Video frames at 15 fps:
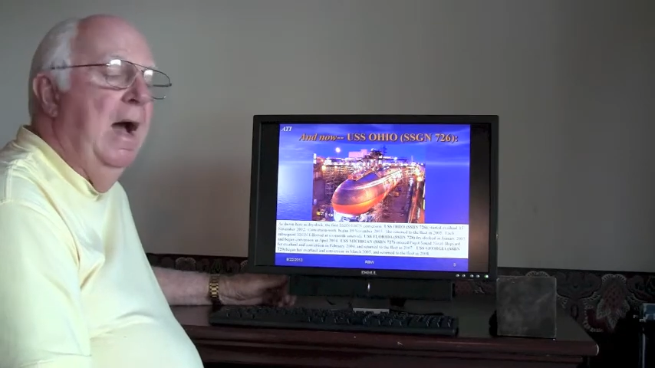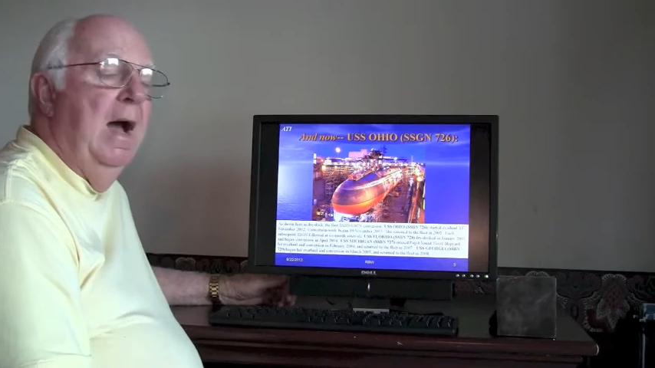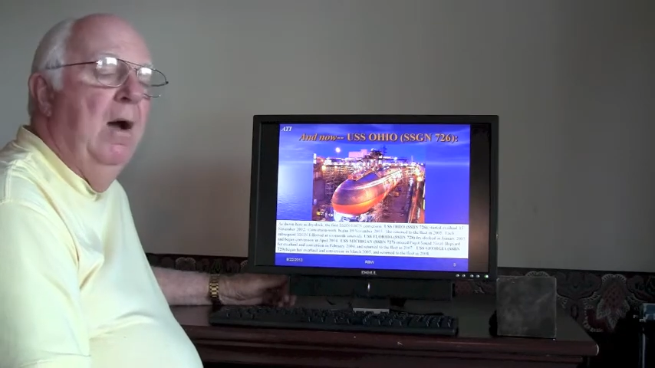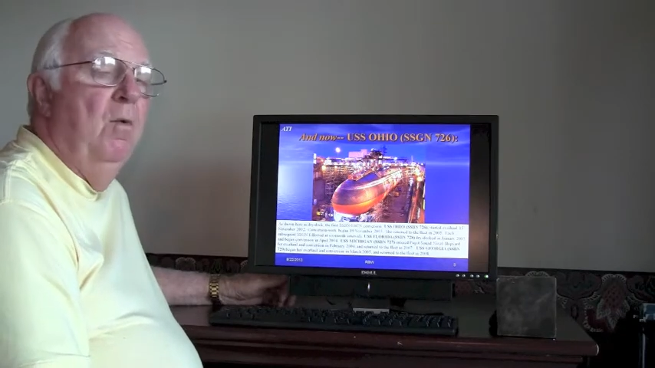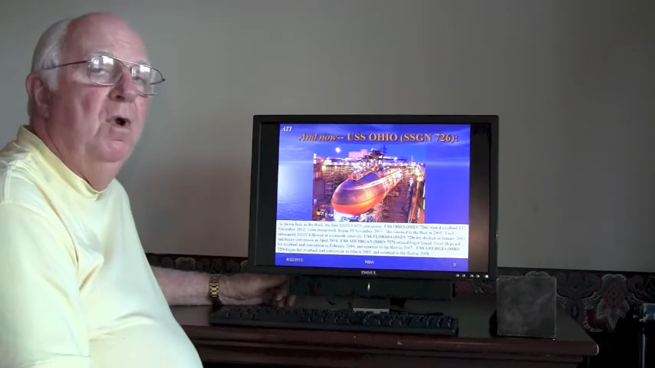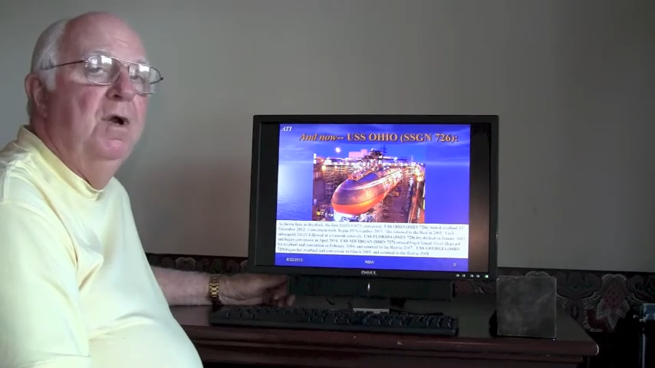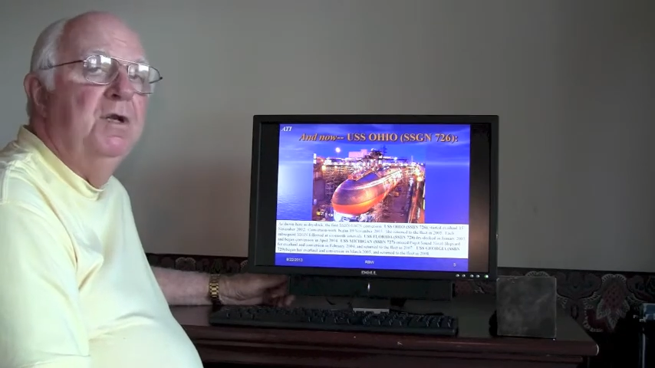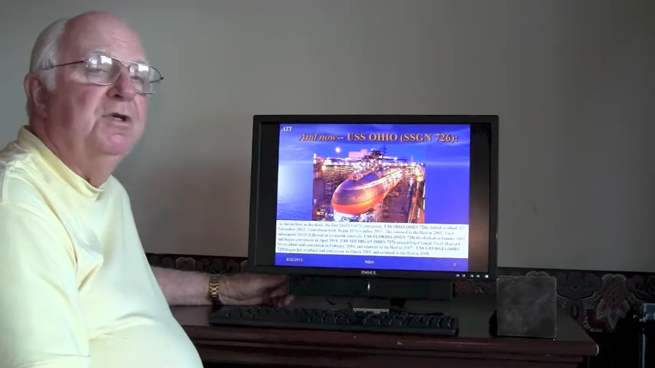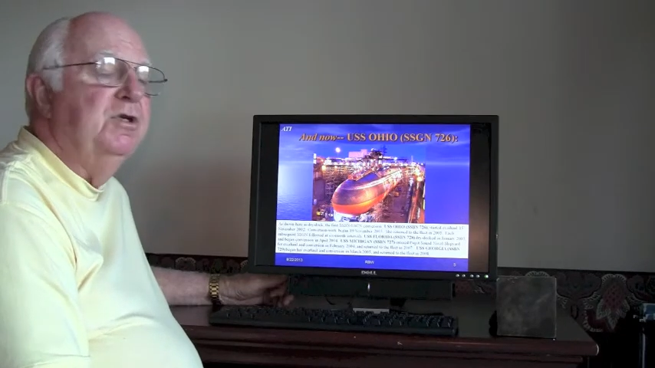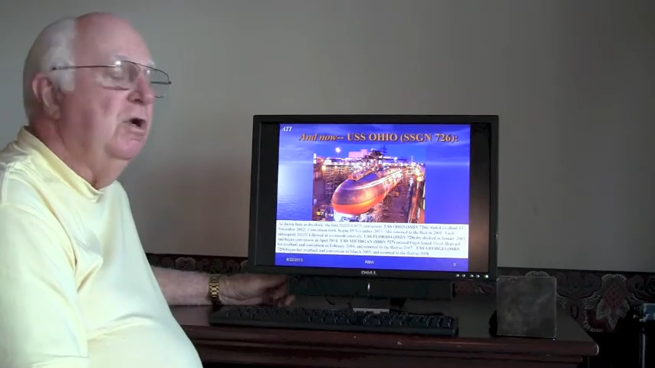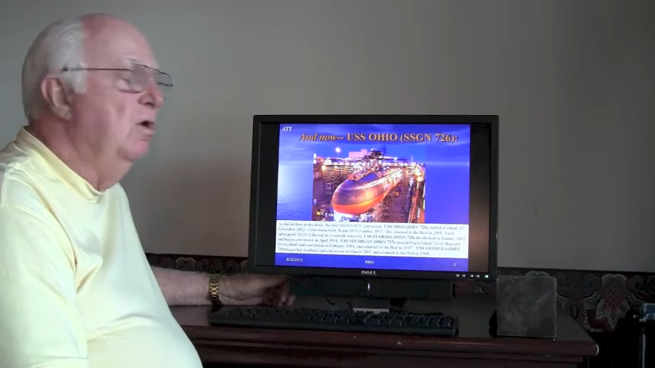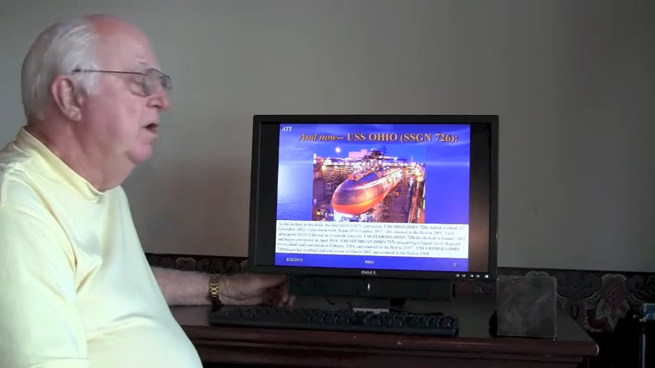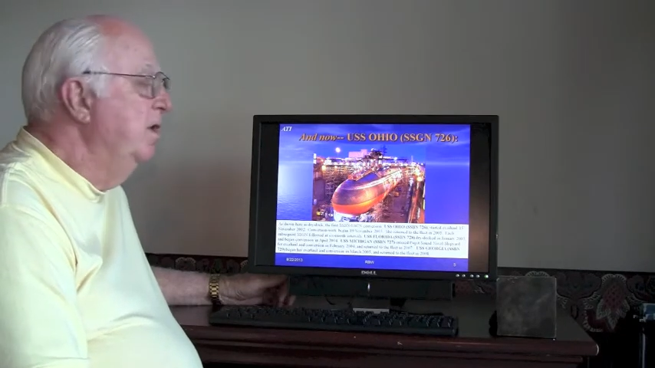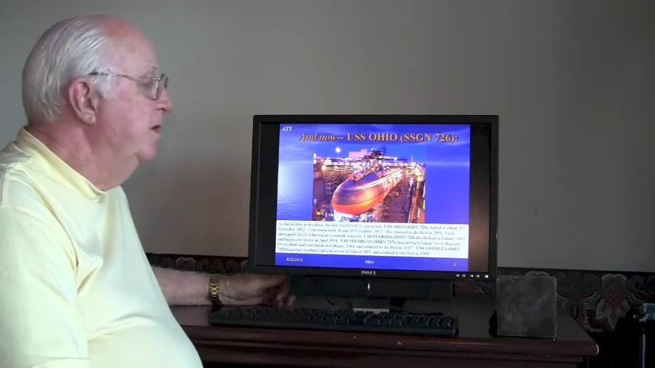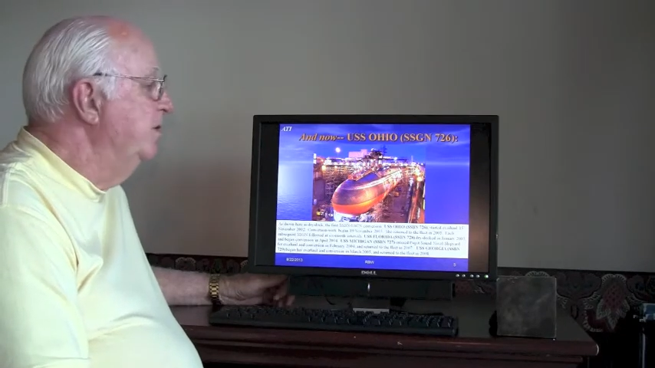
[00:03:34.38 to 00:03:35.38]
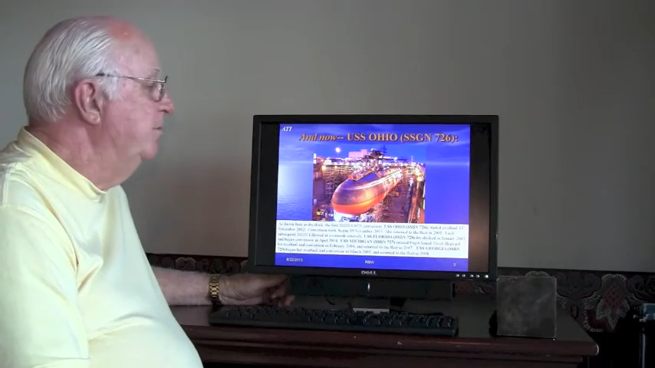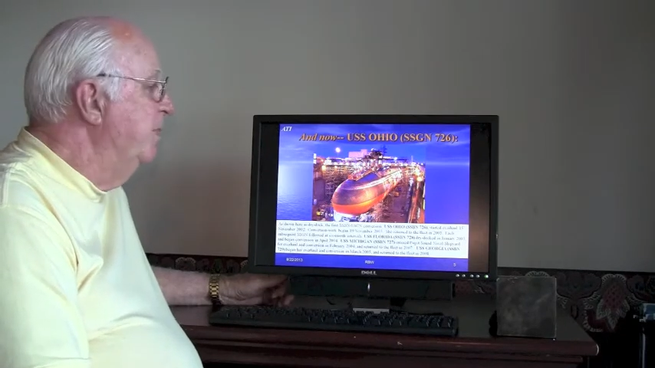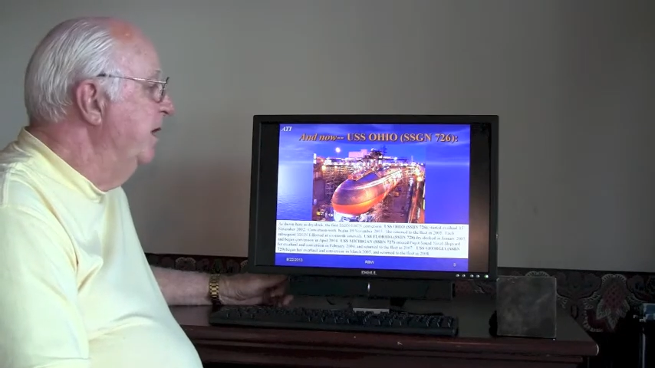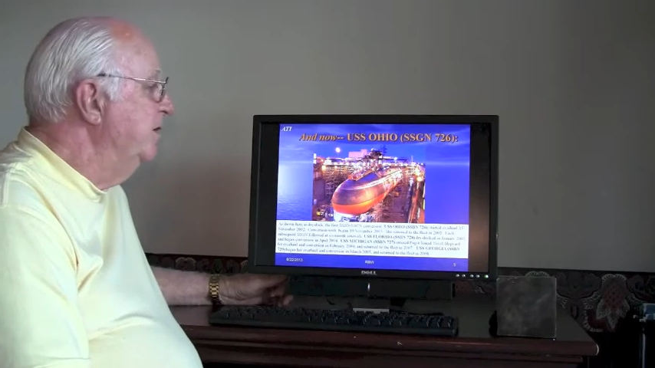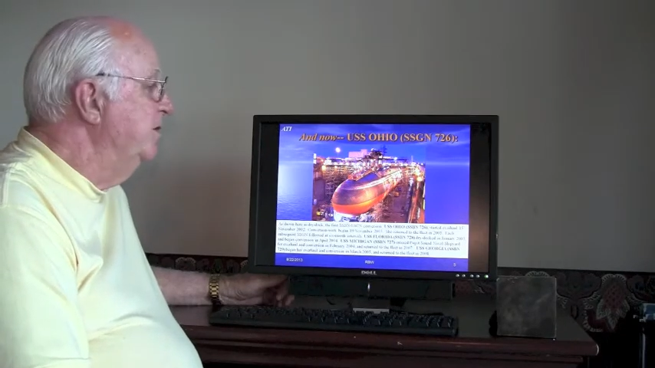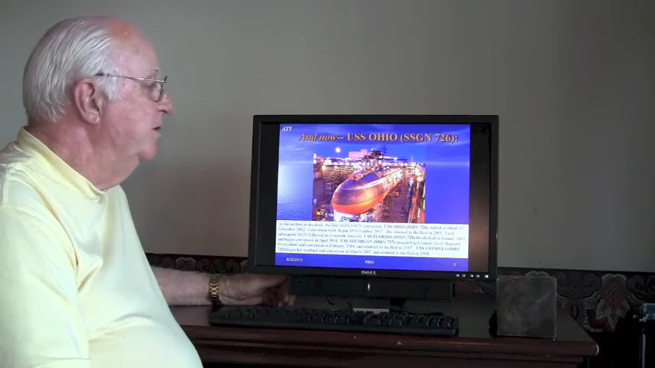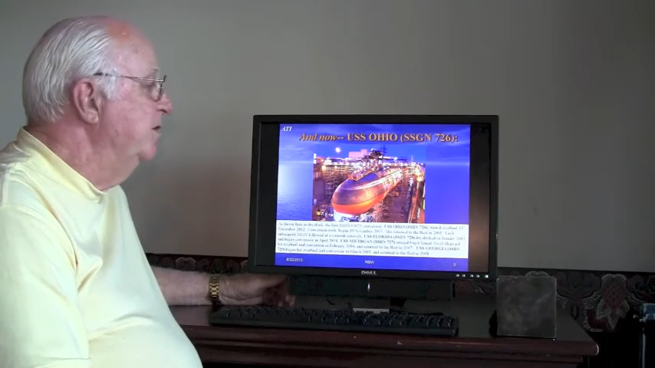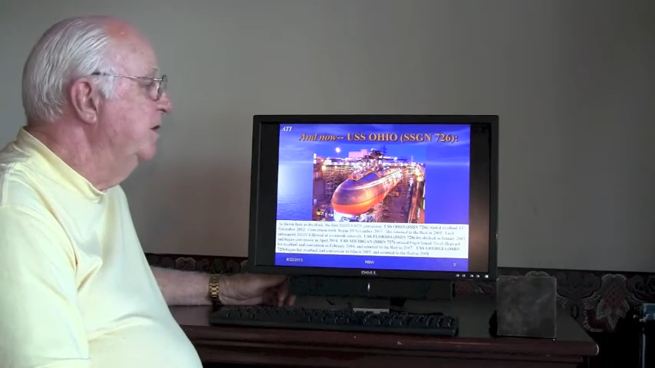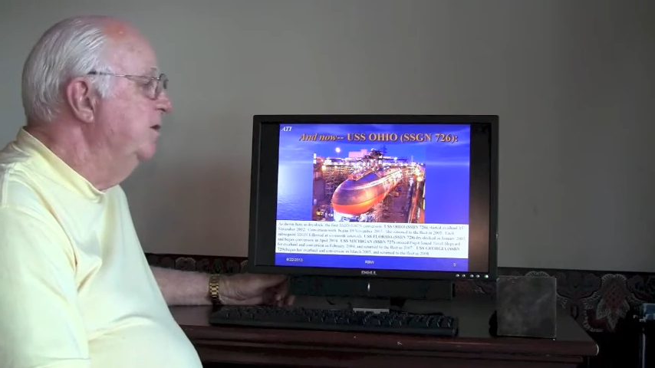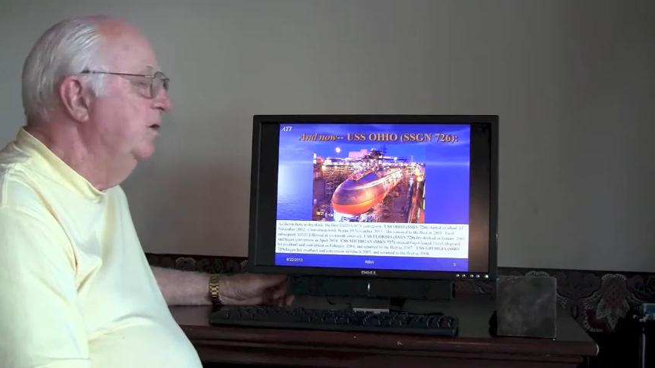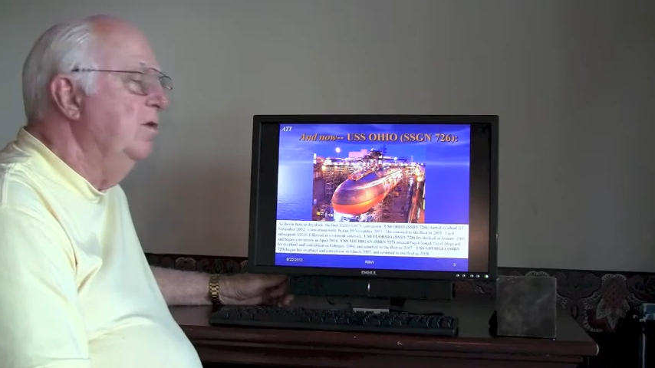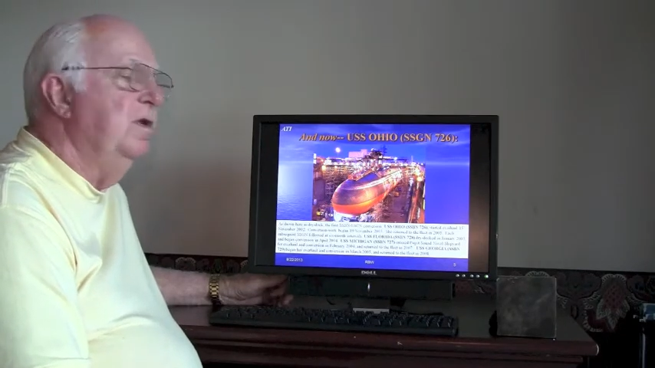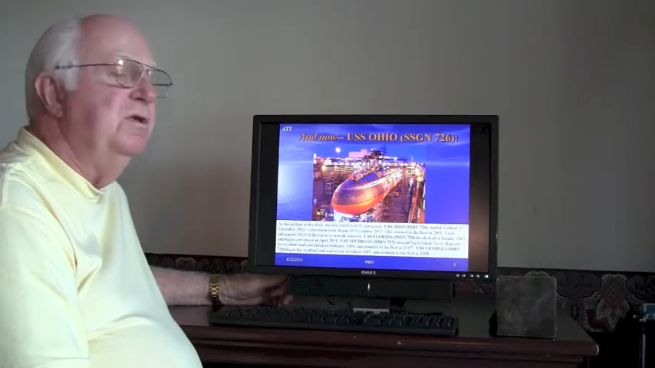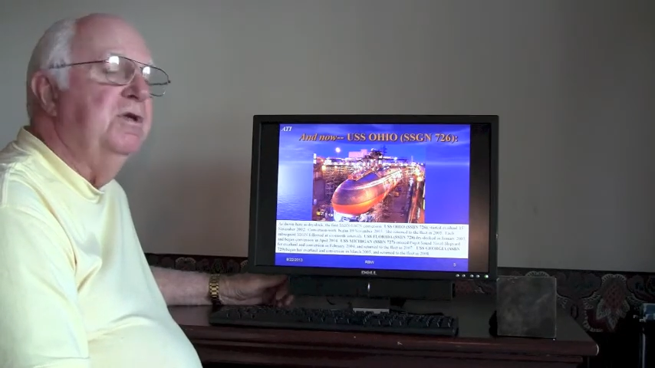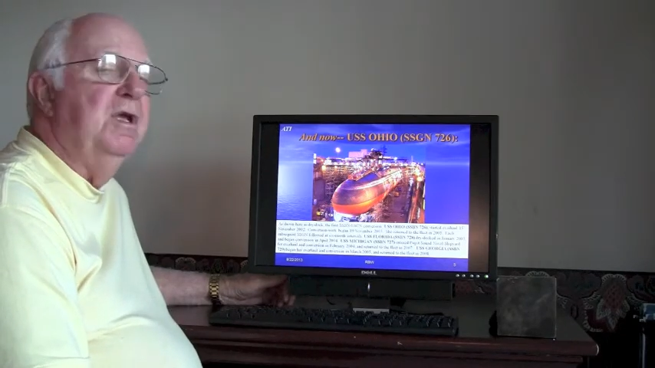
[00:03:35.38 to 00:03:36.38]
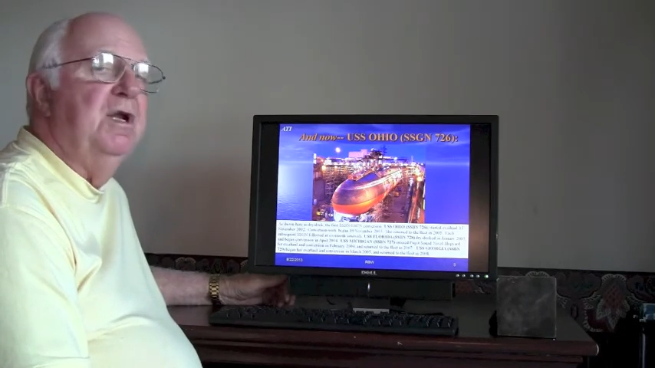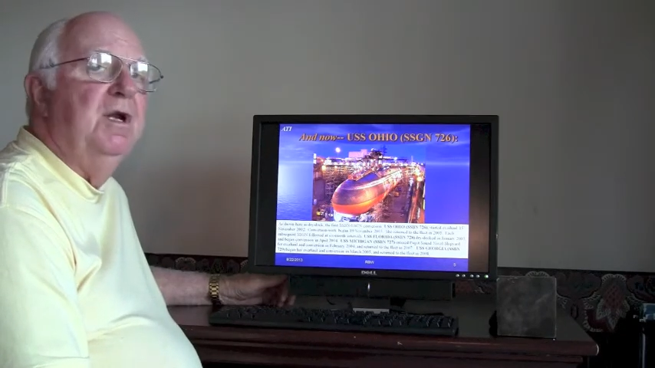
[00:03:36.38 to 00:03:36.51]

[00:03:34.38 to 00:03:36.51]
I wanted to show you this picture just so that you